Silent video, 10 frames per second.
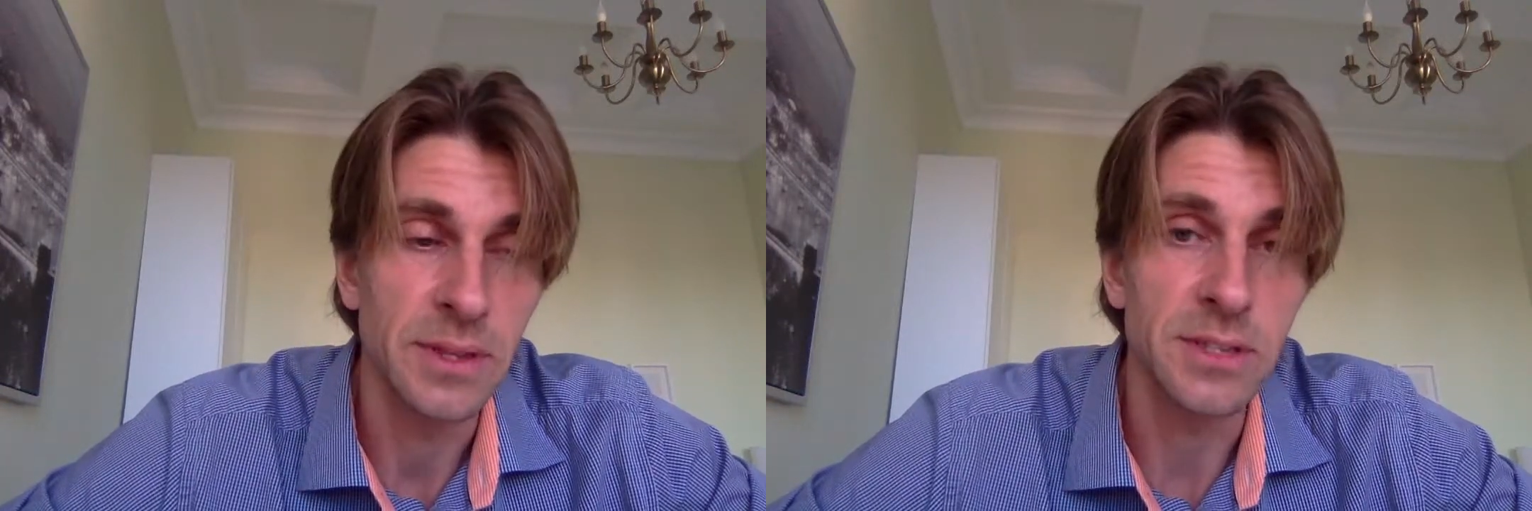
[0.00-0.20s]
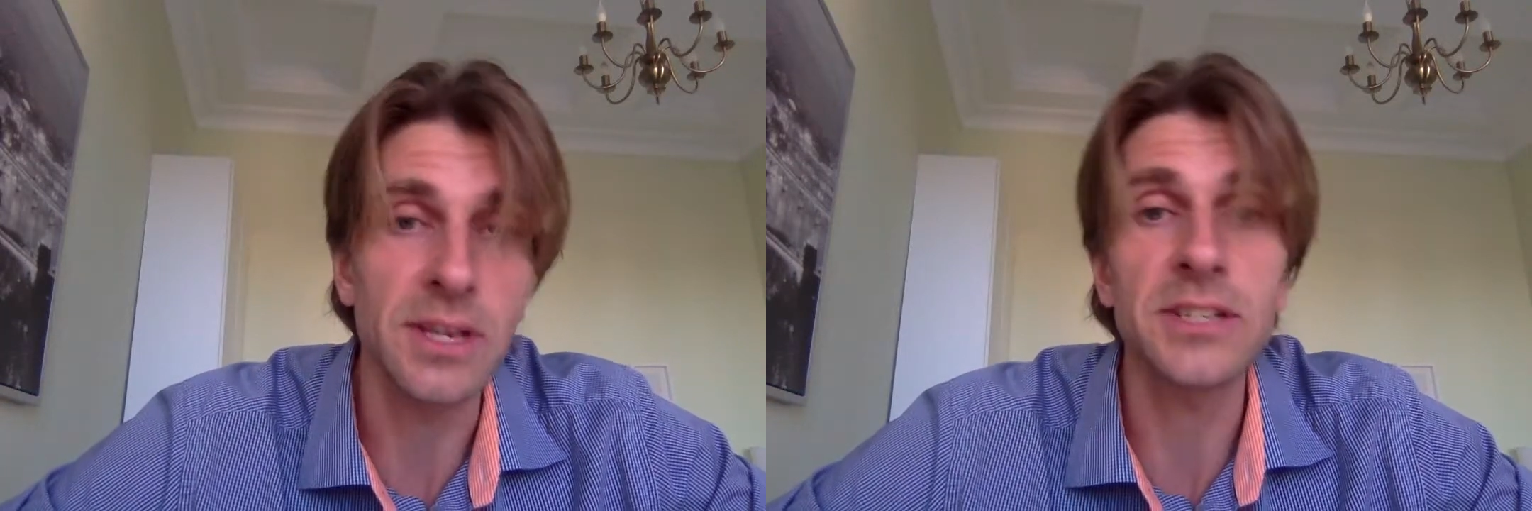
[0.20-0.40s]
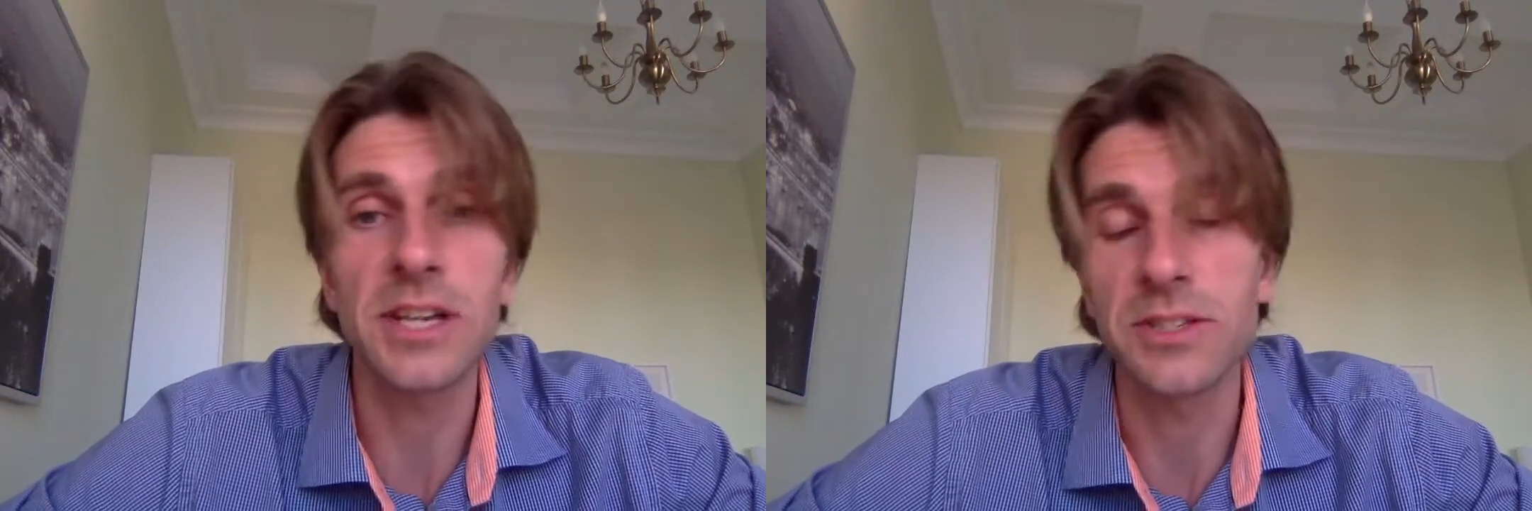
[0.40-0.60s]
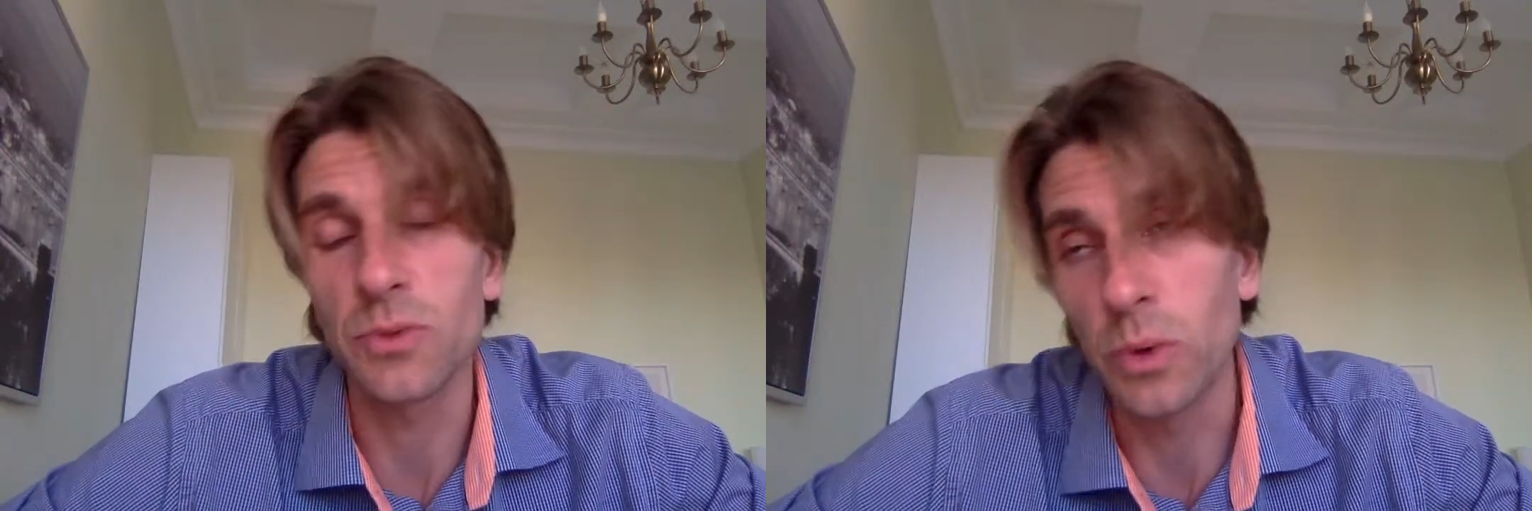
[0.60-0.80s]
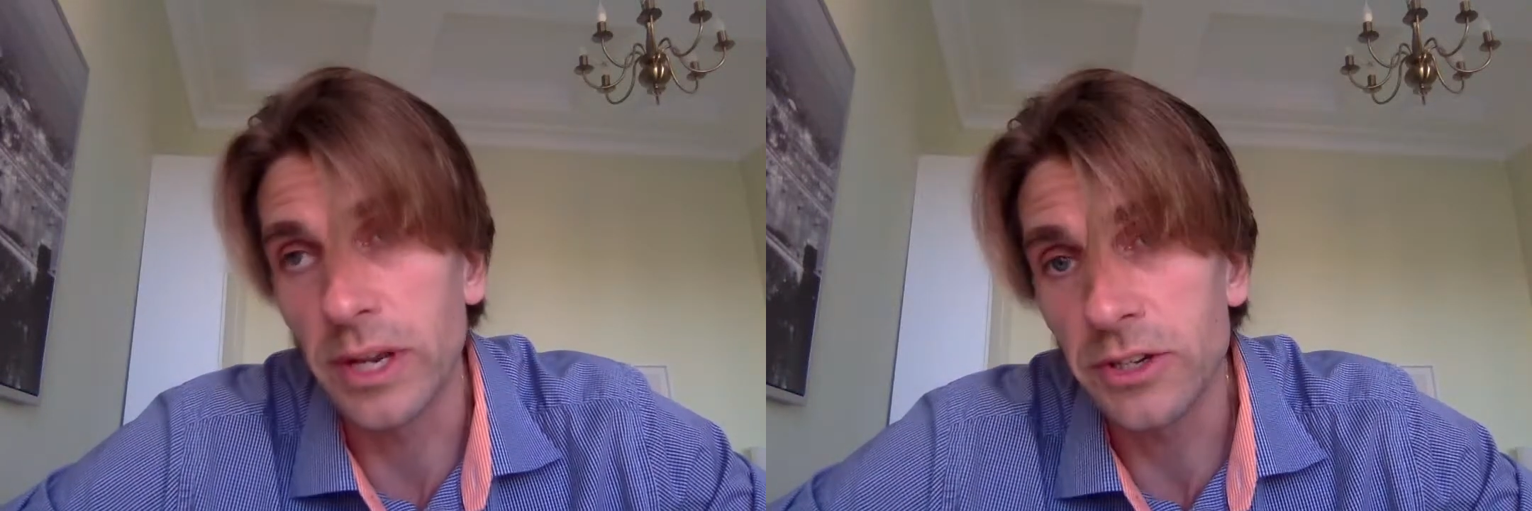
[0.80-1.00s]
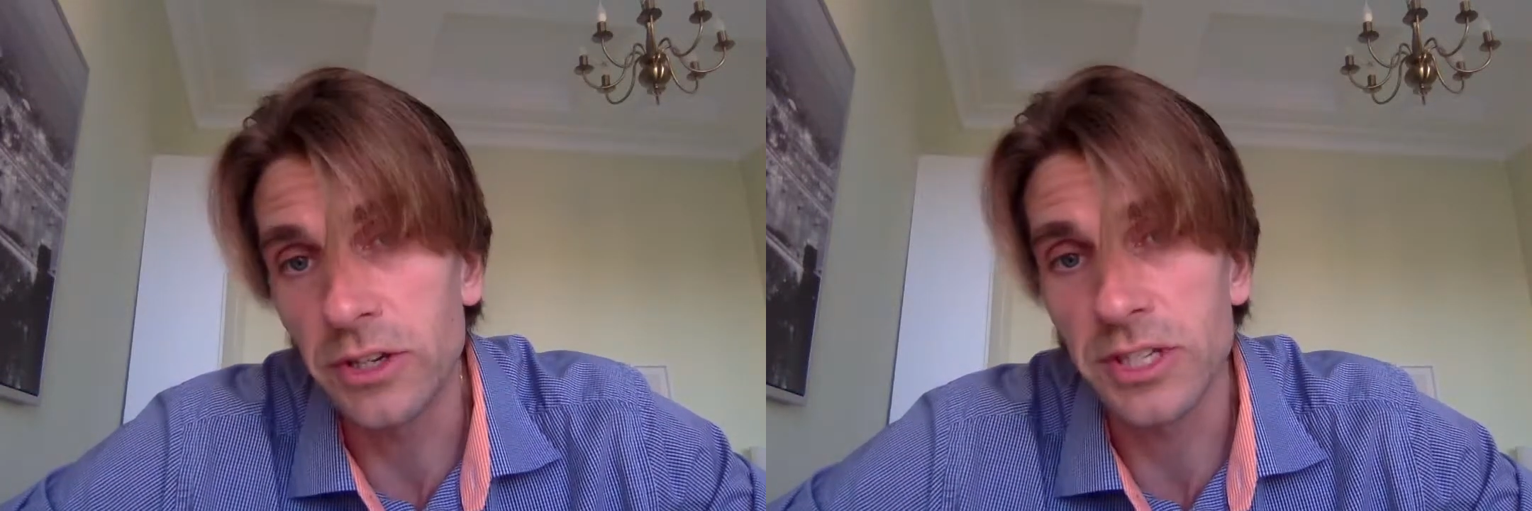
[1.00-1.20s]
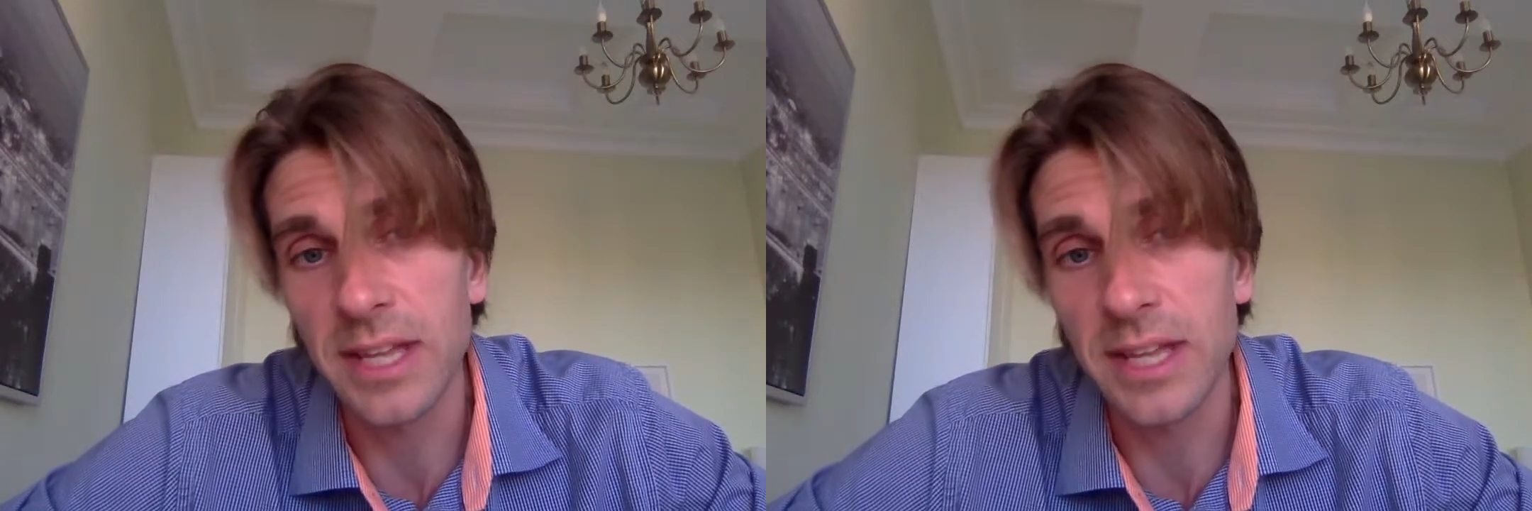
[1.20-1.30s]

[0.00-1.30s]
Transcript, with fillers: such as religious